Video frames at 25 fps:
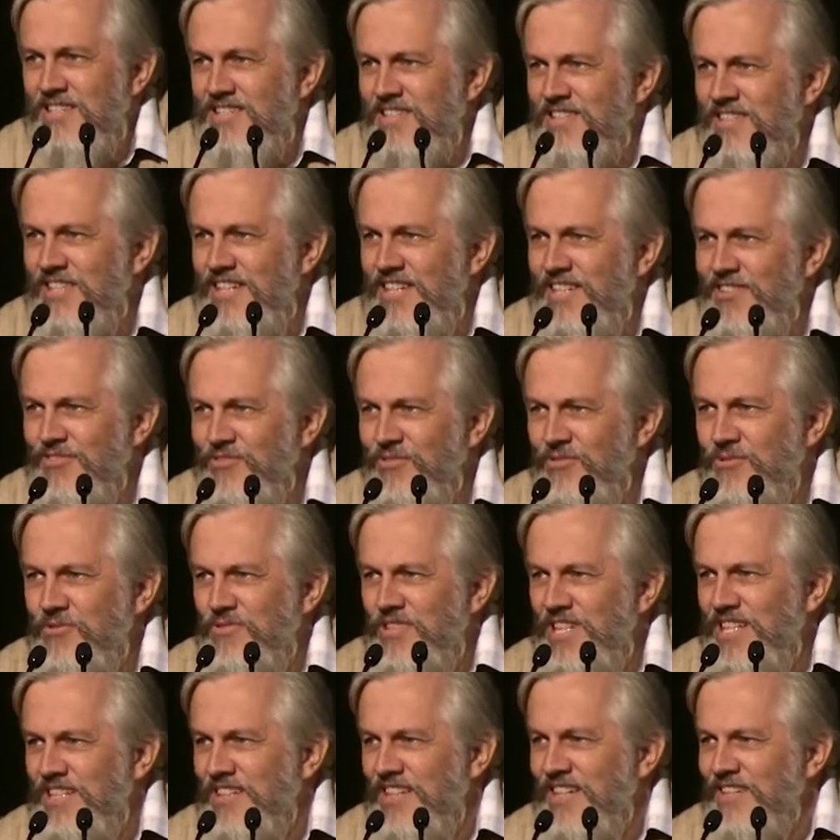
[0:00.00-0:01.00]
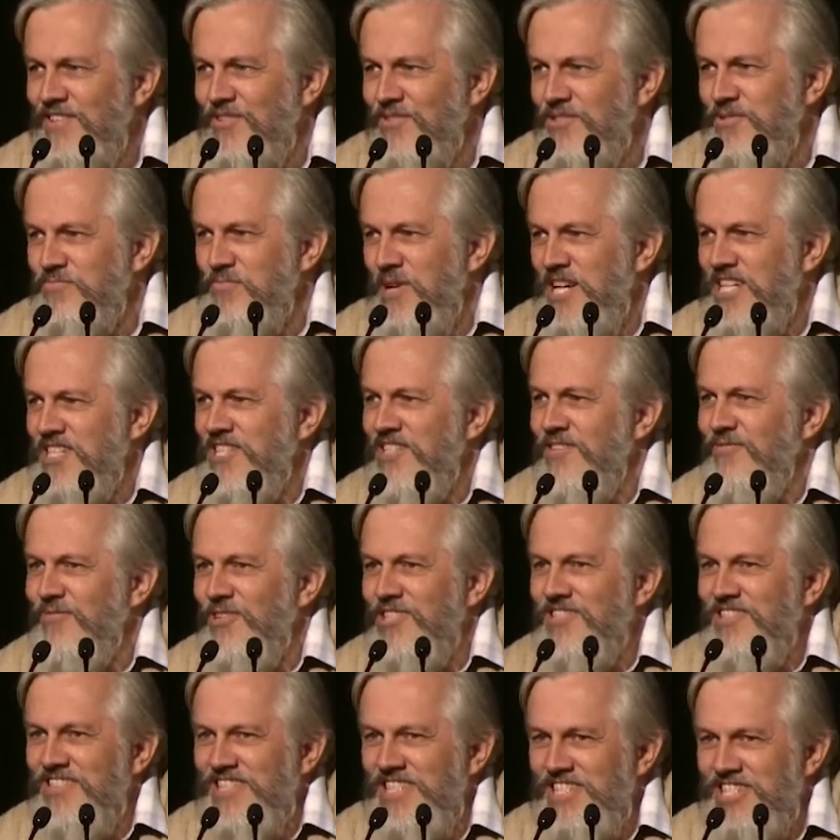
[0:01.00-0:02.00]
is indeed true that the introspection
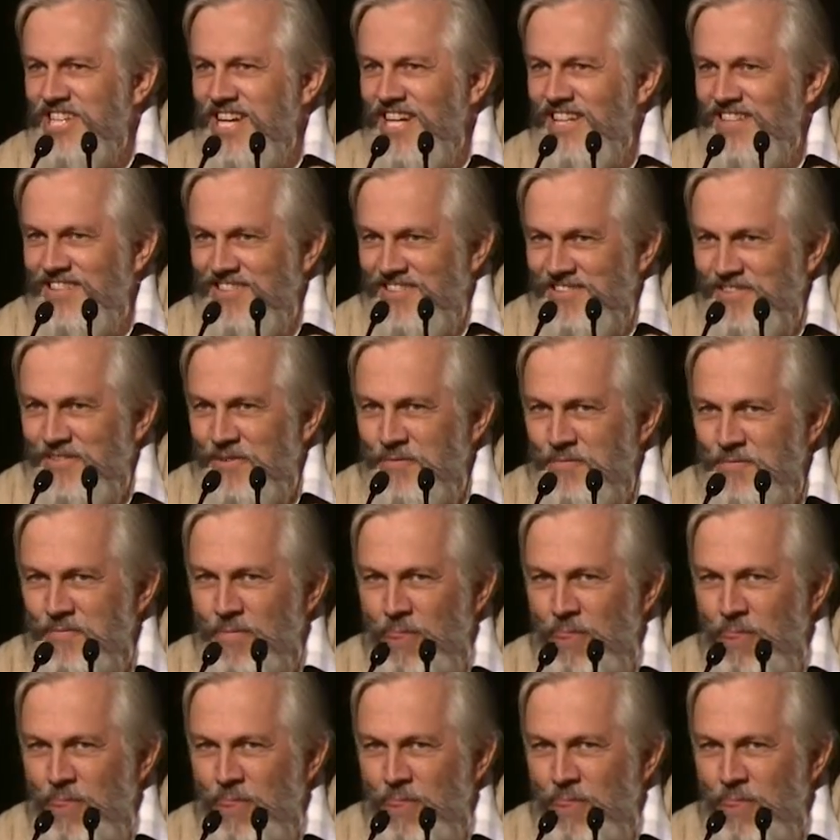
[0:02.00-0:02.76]
was rejected.